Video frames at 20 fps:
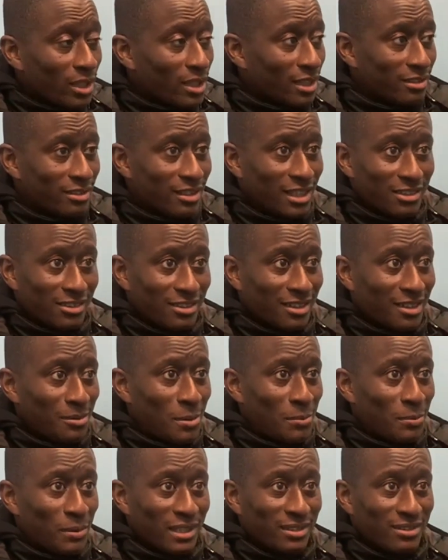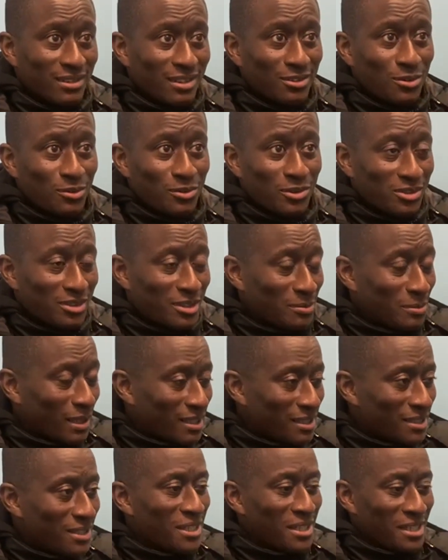unless he has to come up against us, obviously.
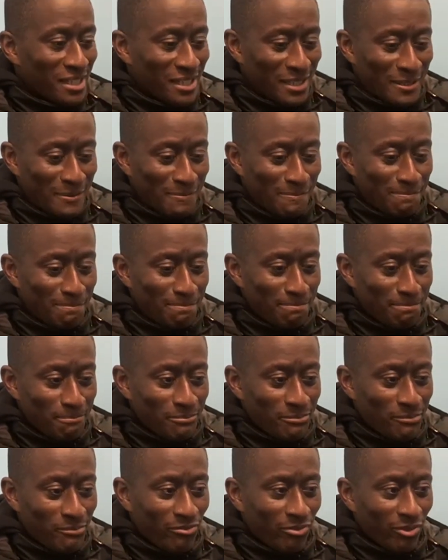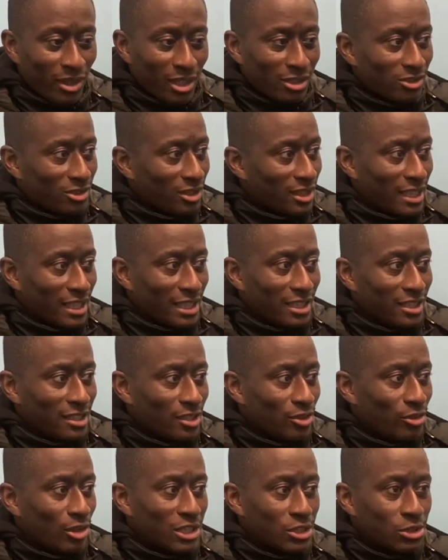But he did a
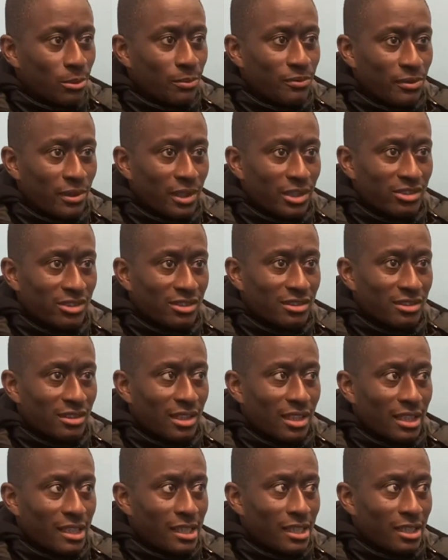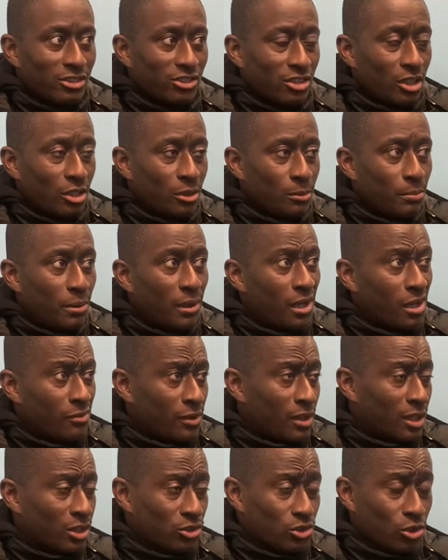great job for us, and so part of
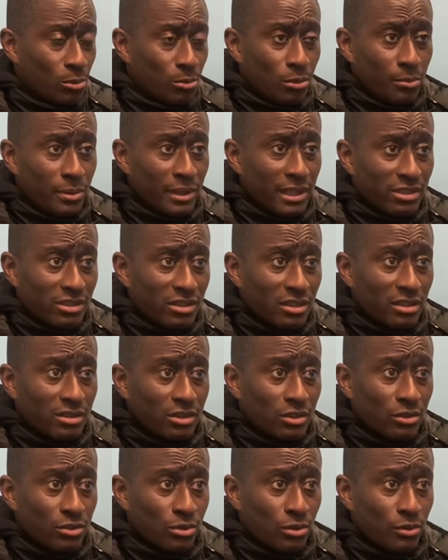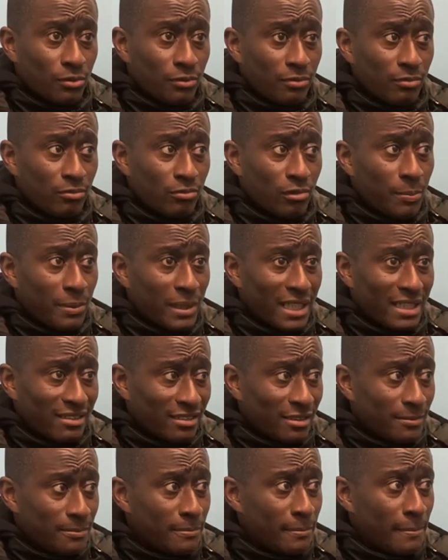our job will be to sort of replace
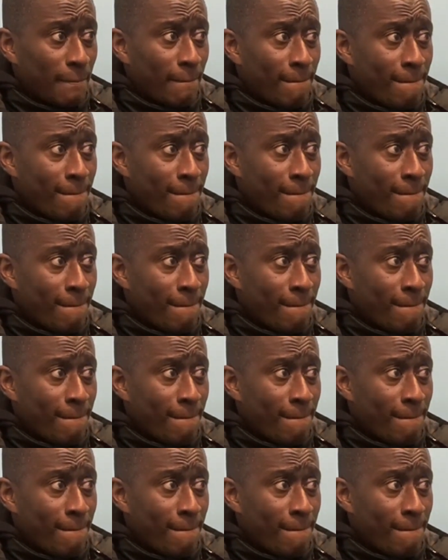him.